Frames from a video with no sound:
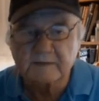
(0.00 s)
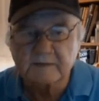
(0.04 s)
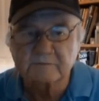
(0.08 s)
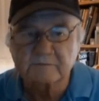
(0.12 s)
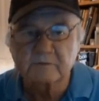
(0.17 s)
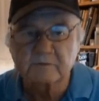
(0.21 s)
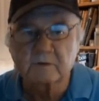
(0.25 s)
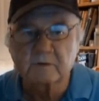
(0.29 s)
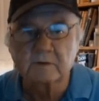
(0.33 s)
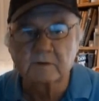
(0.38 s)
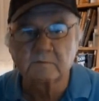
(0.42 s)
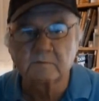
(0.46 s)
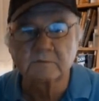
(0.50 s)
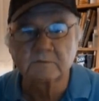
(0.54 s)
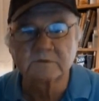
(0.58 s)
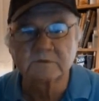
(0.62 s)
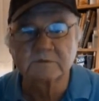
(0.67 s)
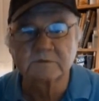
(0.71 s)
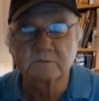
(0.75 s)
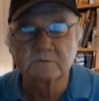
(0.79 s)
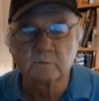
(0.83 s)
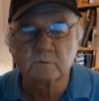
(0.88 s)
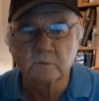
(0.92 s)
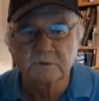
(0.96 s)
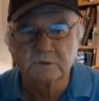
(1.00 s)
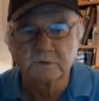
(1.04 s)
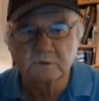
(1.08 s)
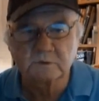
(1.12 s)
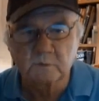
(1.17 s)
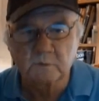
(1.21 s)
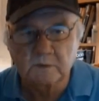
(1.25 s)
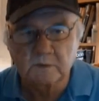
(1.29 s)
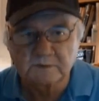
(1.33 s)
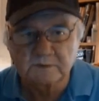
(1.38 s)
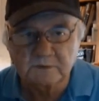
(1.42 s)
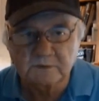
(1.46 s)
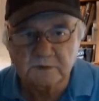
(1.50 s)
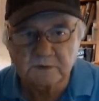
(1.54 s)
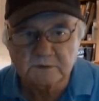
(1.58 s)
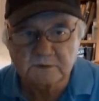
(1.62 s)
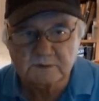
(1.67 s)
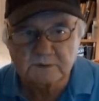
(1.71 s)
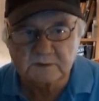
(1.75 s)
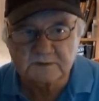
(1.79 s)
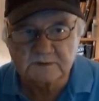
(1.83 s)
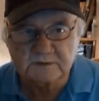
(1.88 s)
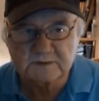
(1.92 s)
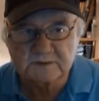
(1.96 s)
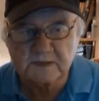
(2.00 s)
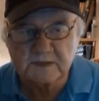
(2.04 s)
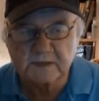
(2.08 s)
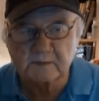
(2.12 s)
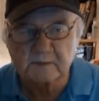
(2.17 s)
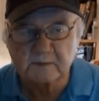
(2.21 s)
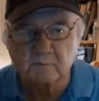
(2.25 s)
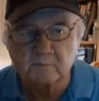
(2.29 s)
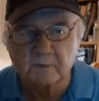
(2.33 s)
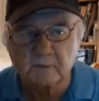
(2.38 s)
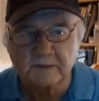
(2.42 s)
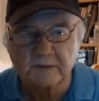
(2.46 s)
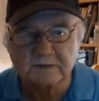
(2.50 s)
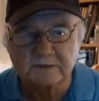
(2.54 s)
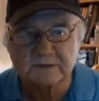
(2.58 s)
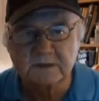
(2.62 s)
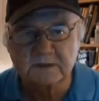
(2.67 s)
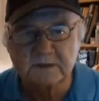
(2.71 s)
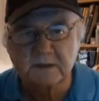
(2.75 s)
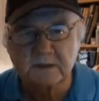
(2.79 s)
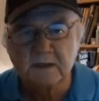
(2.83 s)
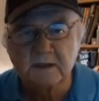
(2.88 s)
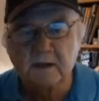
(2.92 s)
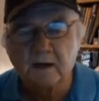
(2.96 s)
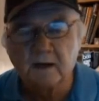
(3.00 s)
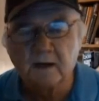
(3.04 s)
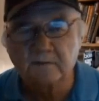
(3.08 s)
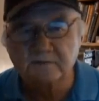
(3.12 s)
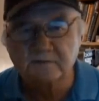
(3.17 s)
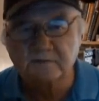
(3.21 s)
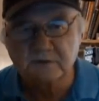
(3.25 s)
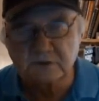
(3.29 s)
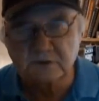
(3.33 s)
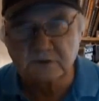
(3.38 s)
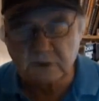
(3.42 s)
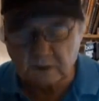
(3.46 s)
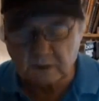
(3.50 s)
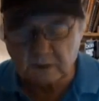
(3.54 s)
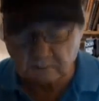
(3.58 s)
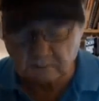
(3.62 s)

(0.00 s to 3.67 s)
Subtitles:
start, which was just the second race of his young